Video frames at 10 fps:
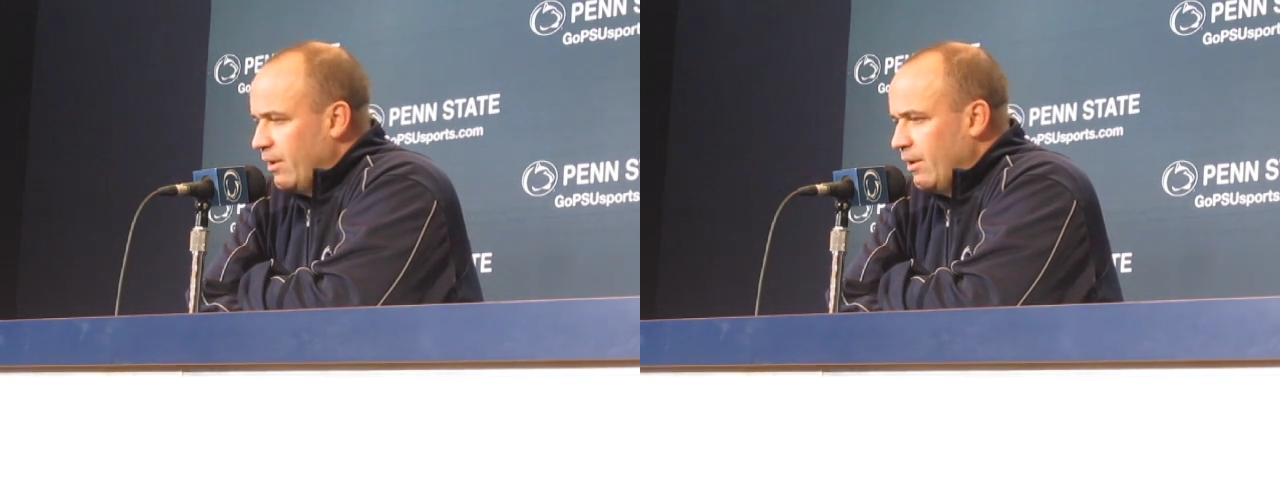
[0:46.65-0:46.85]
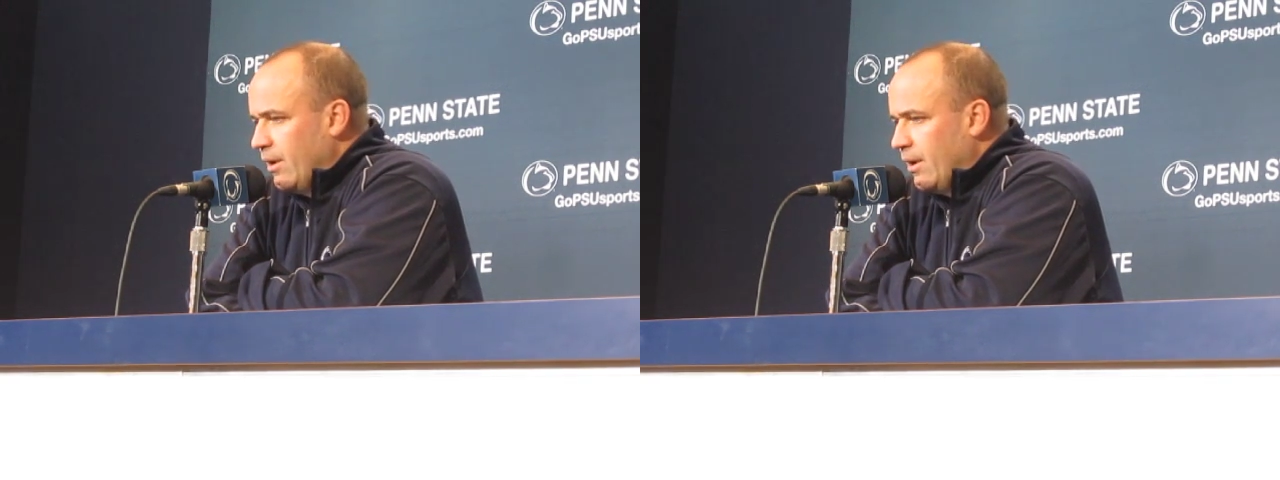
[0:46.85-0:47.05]

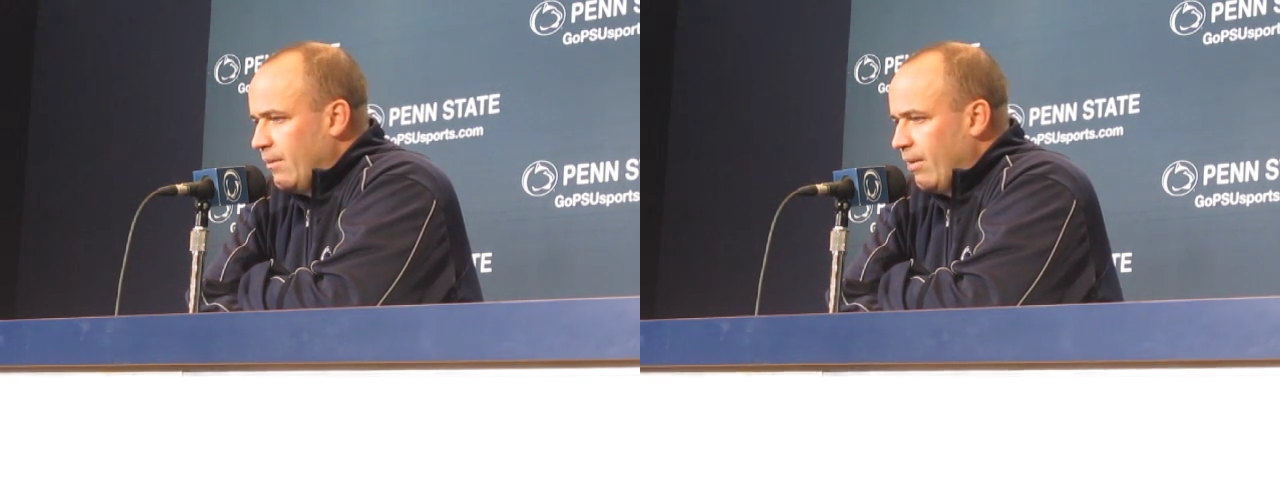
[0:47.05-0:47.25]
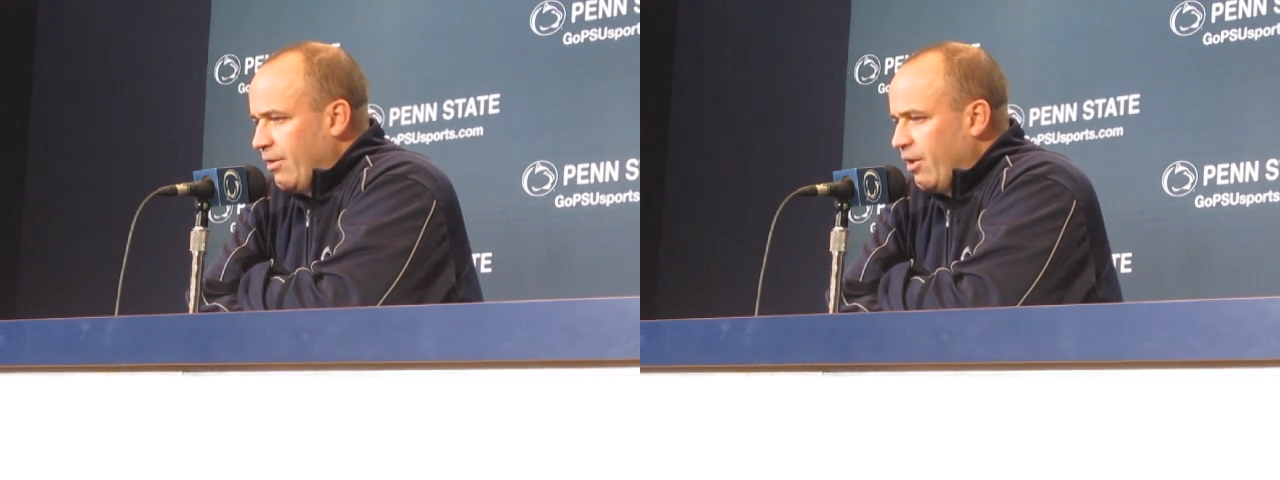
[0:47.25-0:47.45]
And
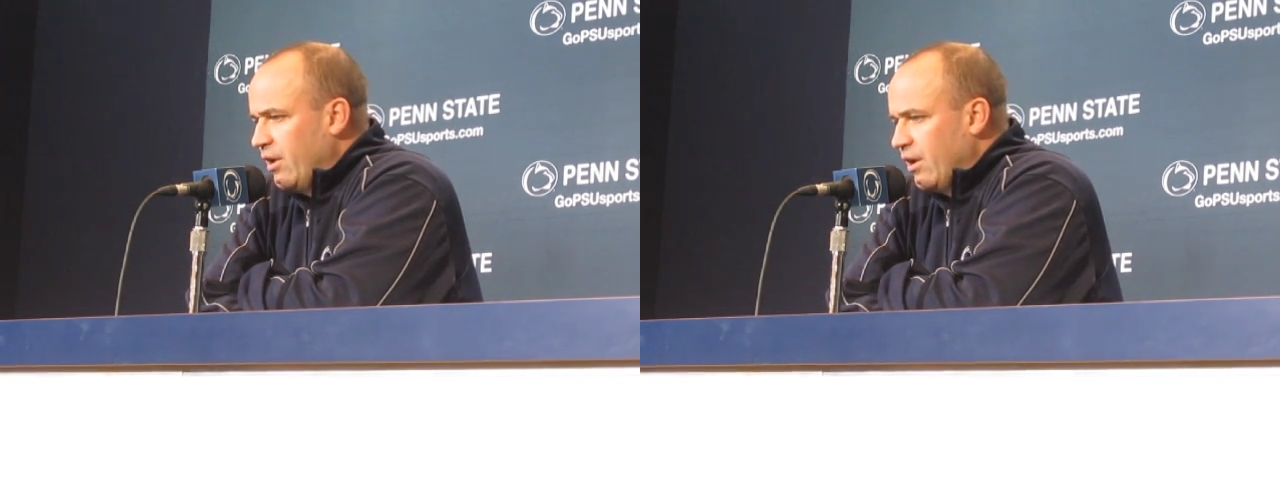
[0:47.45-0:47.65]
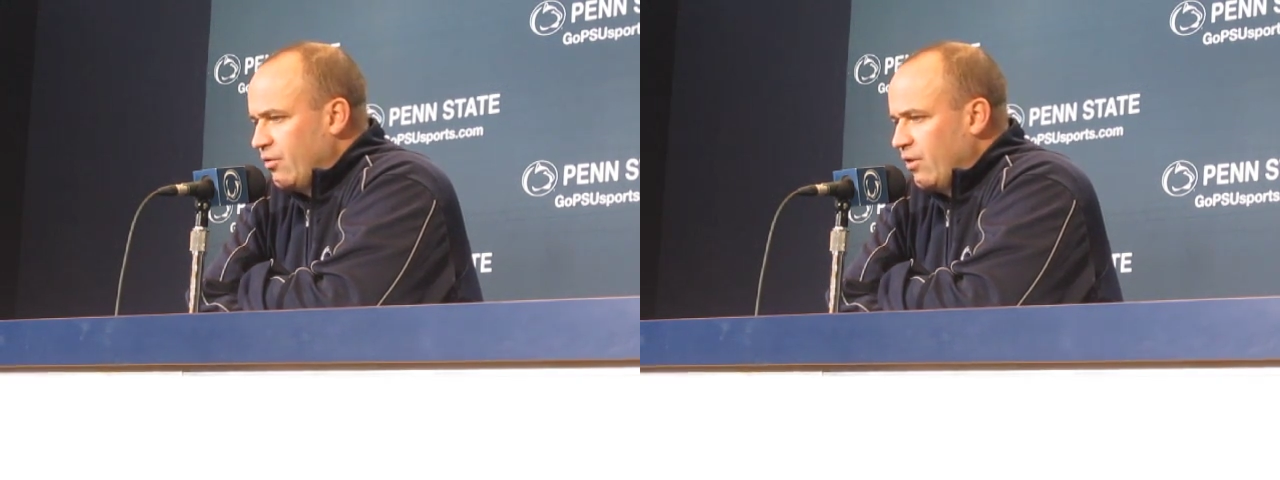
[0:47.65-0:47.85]
I
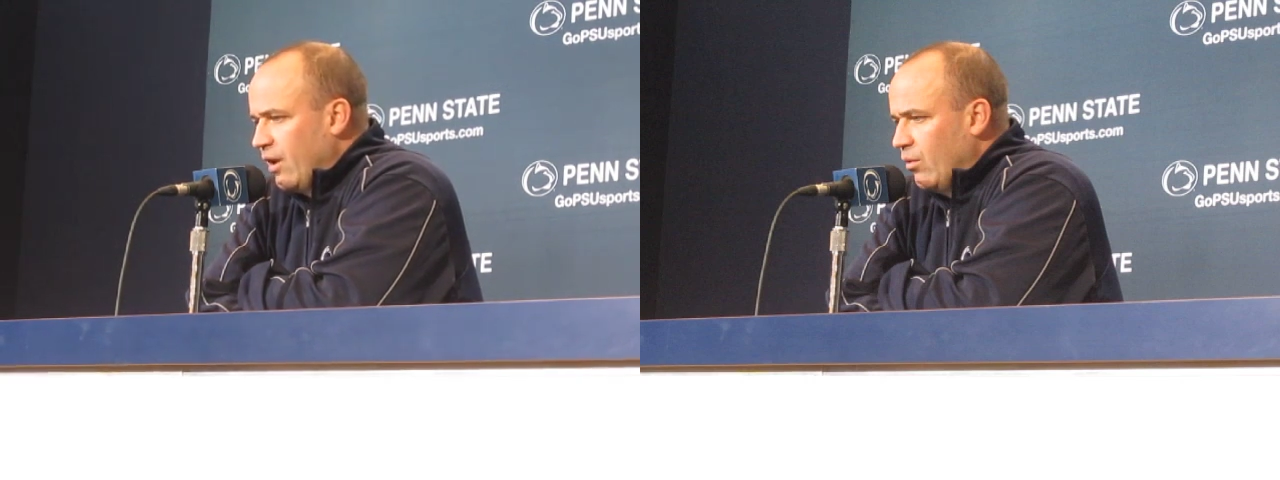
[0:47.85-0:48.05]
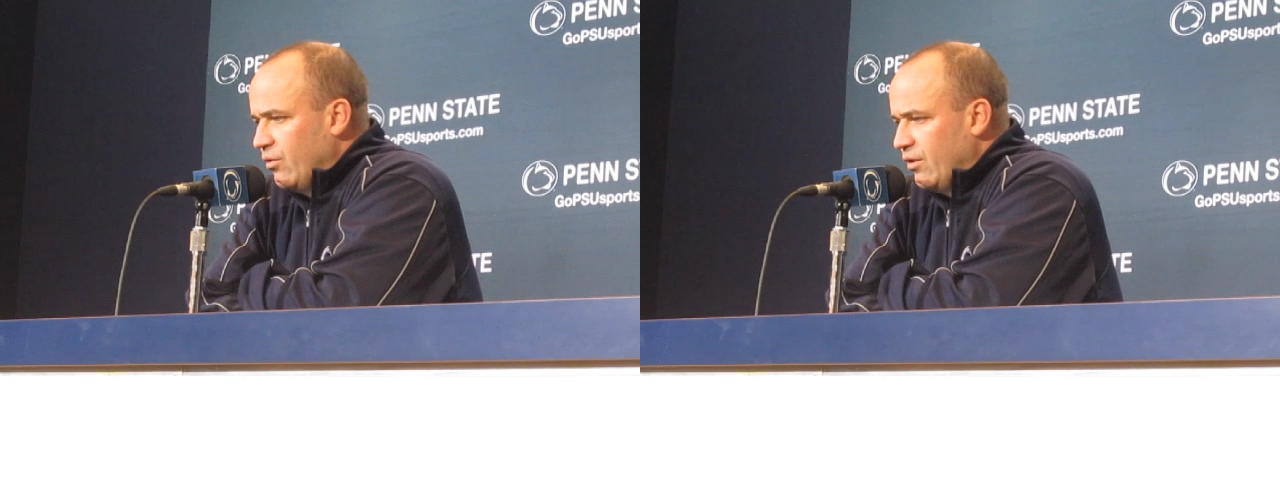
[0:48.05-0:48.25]
thought
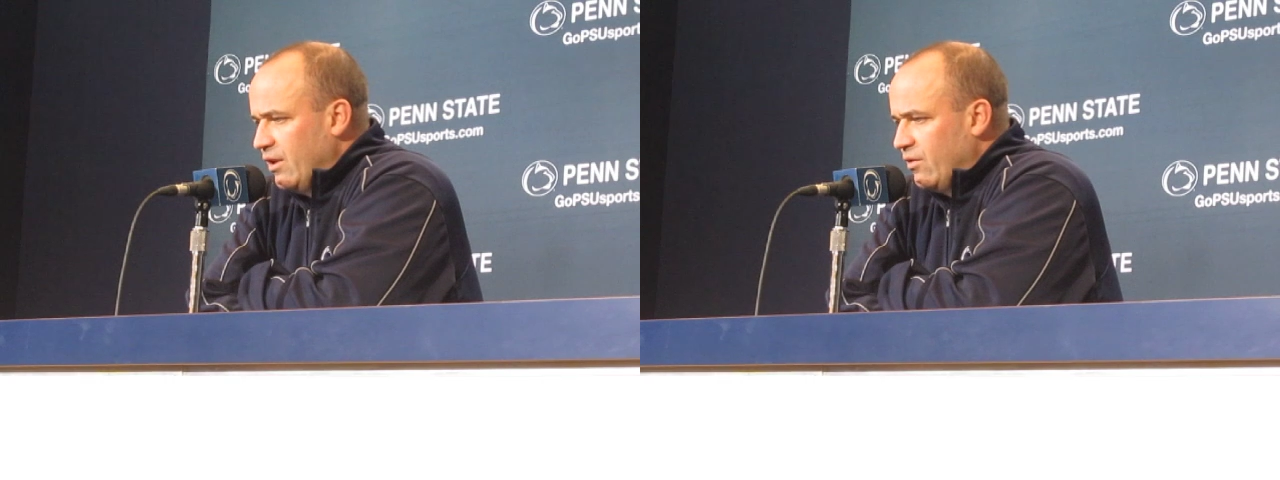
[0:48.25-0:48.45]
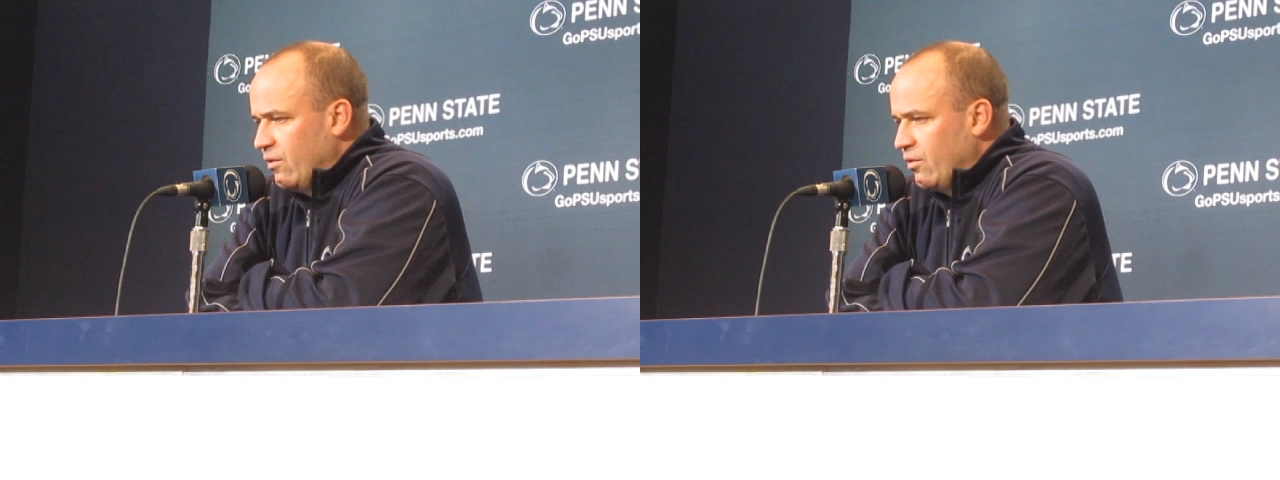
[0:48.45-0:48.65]
yesterday was a
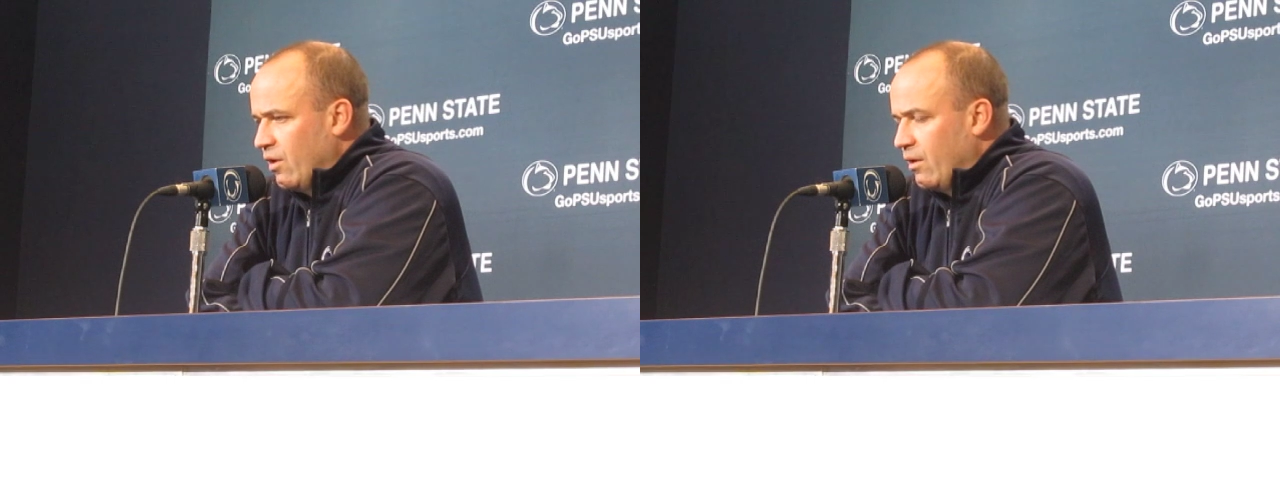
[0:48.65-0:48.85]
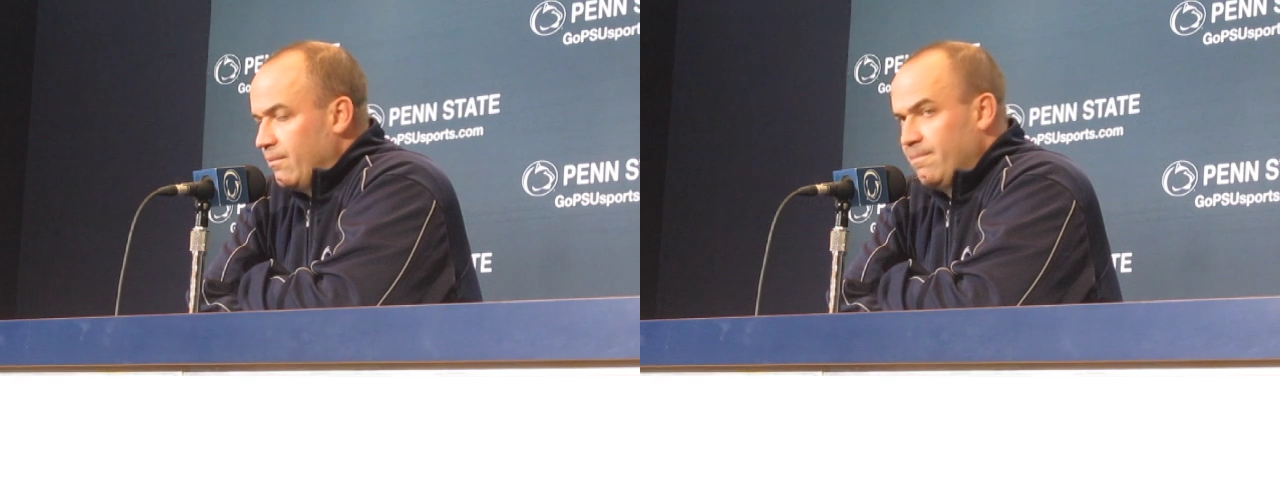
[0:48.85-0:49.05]
decent
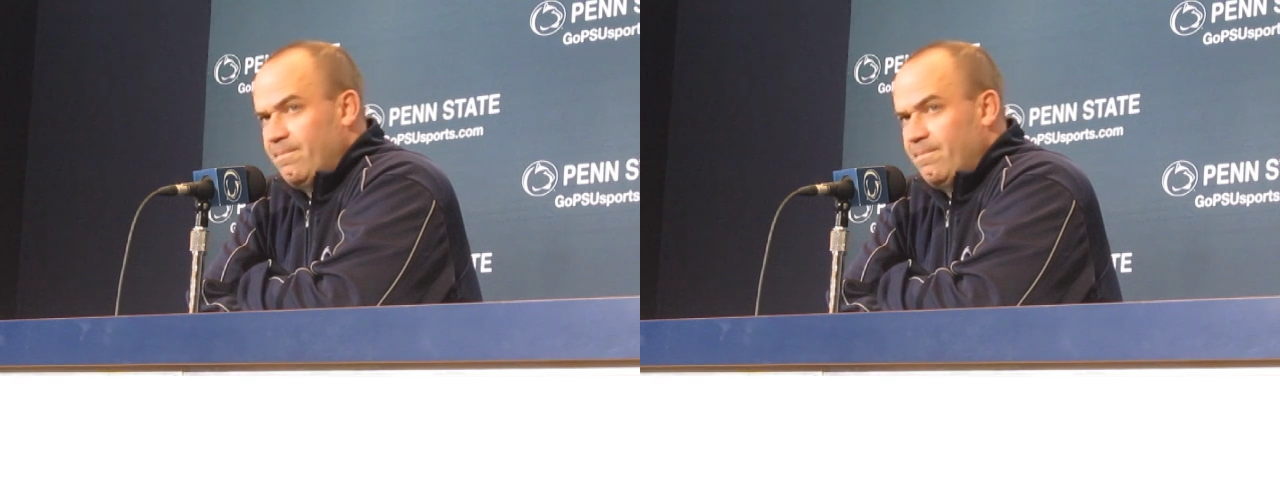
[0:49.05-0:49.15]
start.